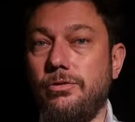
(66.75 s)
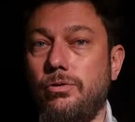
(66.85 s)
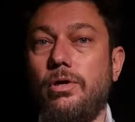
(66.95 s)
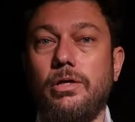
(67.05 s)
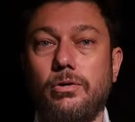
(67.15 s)

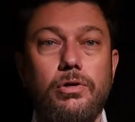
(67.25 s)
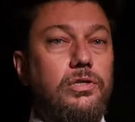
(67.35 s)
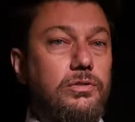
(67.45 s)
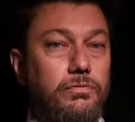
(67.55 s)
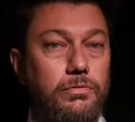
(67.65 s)
you are
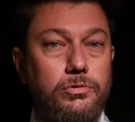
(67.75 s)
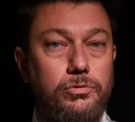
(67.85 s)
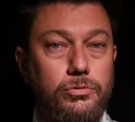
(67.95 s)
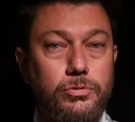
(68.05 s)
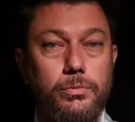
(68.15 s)
going to
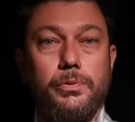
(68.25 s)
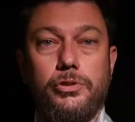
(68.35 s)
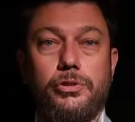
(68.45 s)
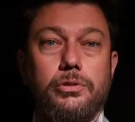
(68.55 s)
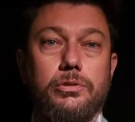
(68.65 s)
super
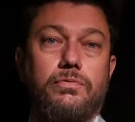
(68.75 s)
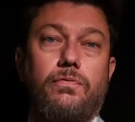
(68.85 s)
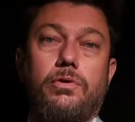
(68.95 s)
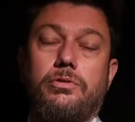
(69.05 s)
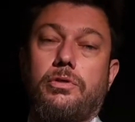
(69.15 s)
shoot
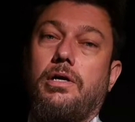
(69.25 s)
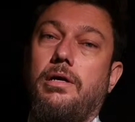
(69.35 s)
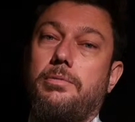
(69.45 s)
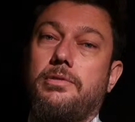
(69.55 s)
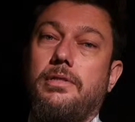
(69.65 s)

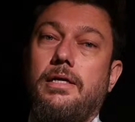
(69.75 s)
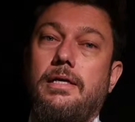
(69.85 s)
photographs.